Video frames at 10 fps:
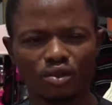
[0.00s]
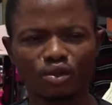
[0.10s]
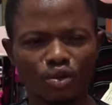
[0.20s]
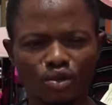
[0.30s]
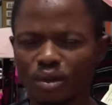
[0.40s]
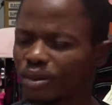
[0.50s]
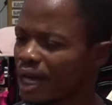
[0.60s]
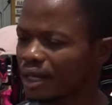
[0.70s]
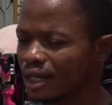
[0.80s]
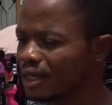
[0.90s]
you know,
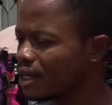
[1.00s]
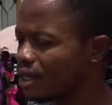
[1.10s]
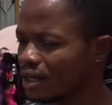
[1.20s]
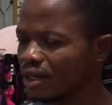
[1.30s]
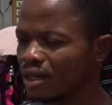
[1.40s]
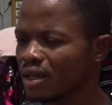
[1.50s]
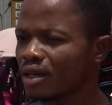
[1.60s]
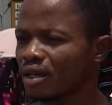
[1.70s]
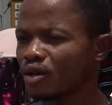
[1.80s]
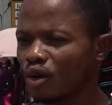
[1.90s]
subside any
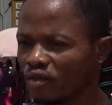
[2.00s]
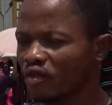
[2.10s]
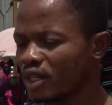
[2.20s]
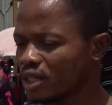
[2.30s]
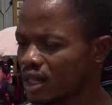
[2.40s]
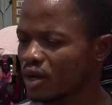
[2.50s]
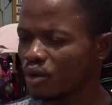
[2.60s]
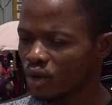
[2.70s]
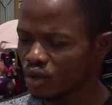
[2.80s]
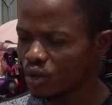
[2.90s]
conflict that
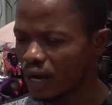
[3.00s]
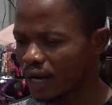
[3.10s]
we want to